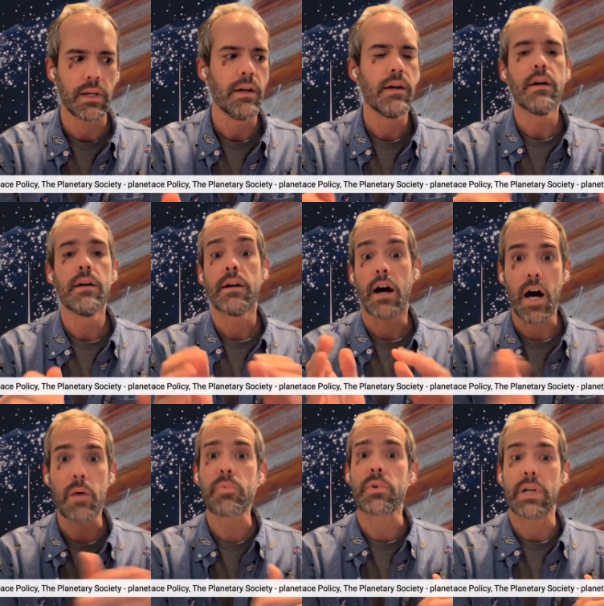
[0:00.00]
part.
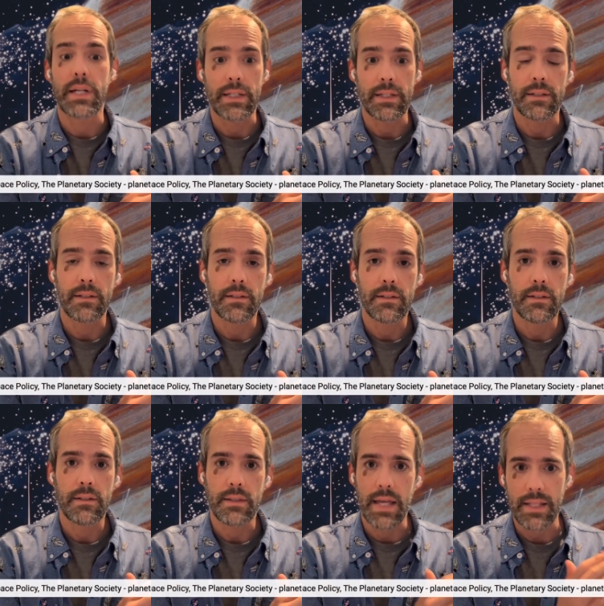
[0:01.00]
Operating it,
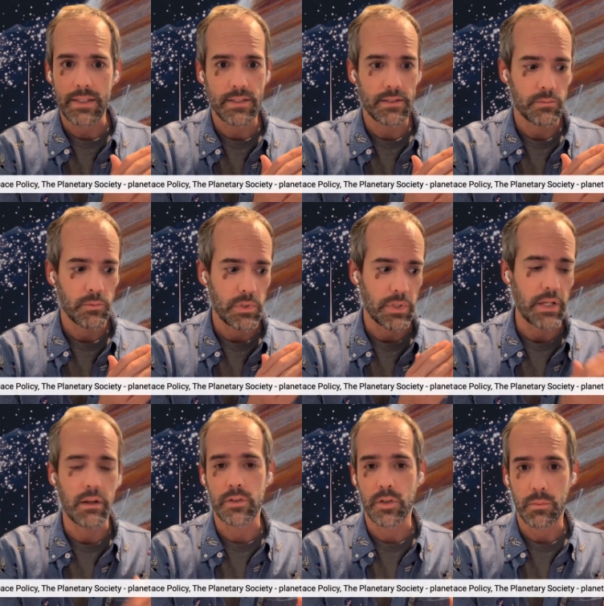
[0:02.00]
that's when you
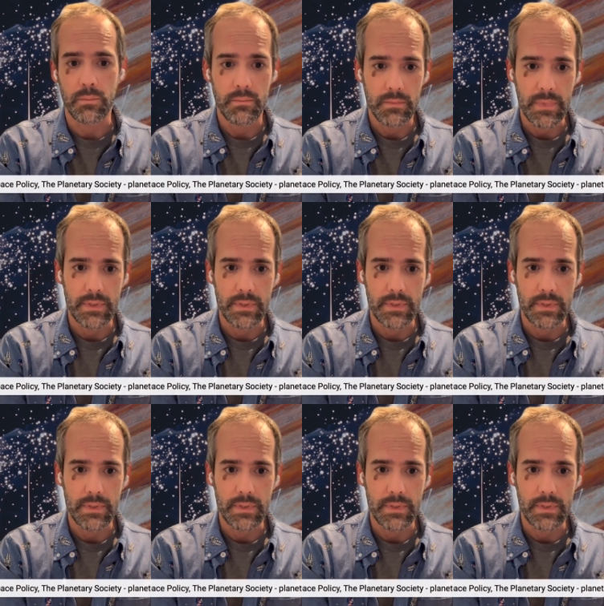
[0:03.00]
get all your